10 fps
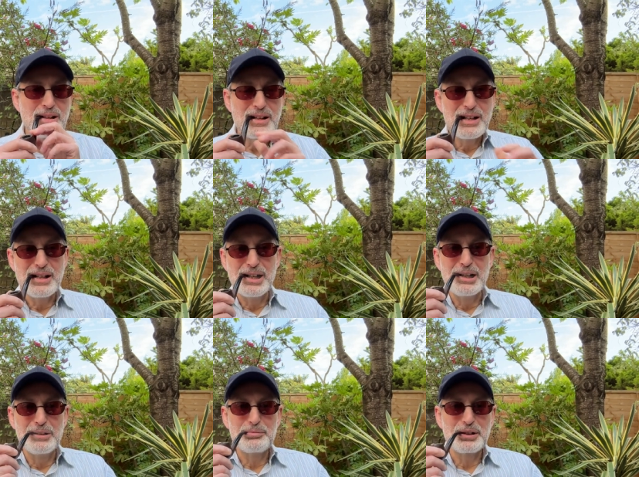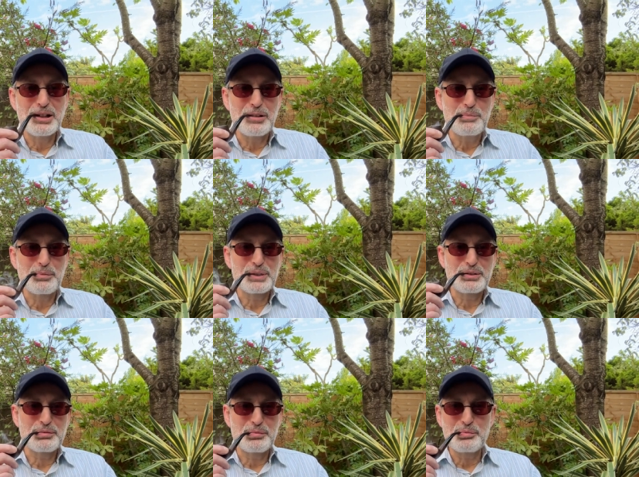um, yeah, but
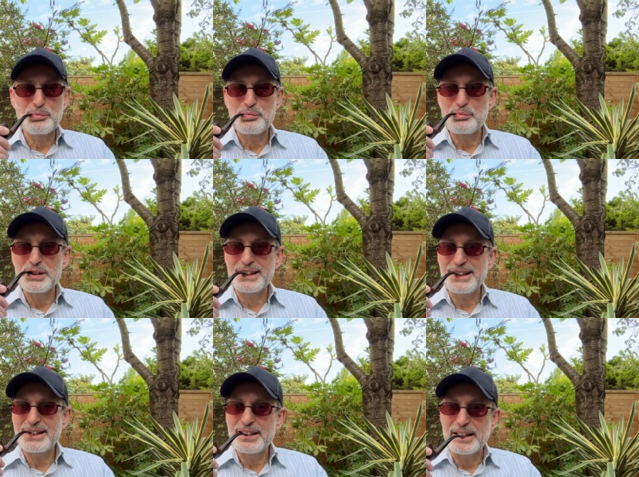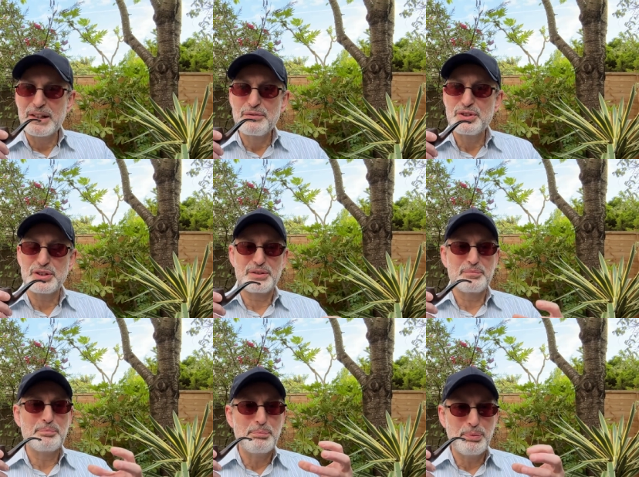Latakia gives it
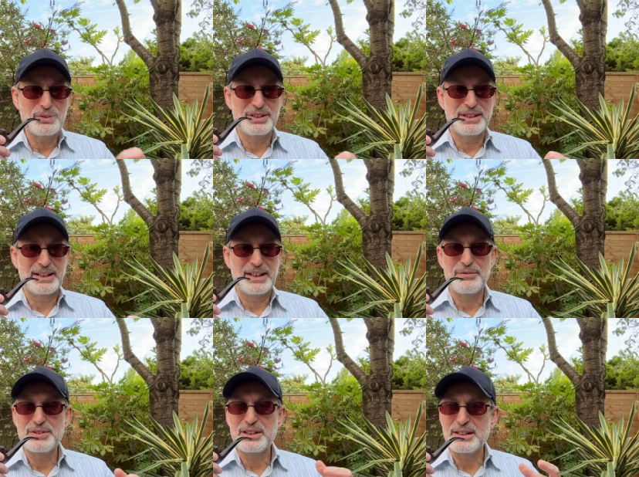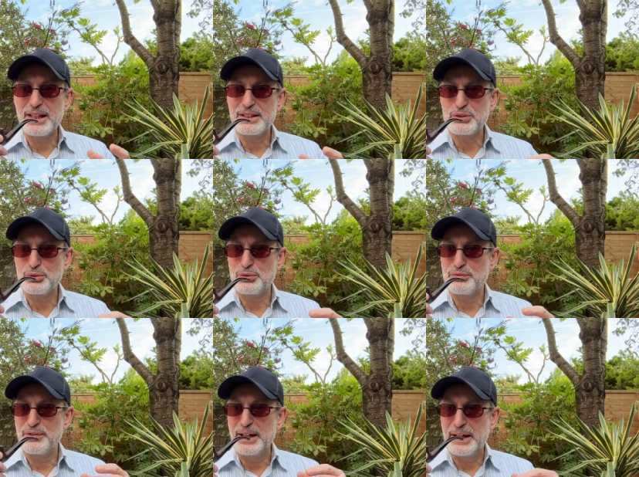body, it gives it like sort
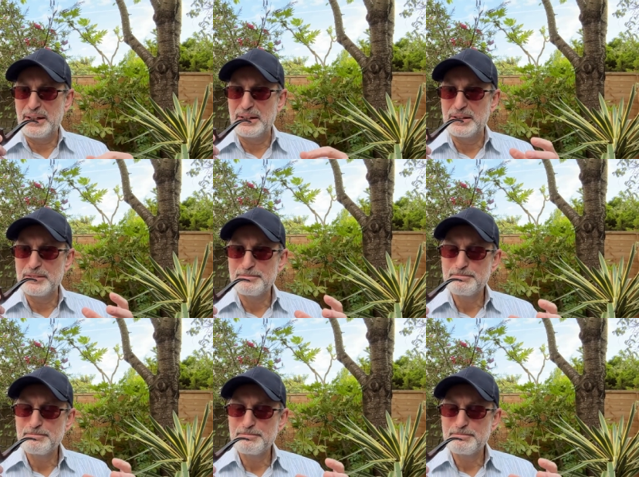of a, uh,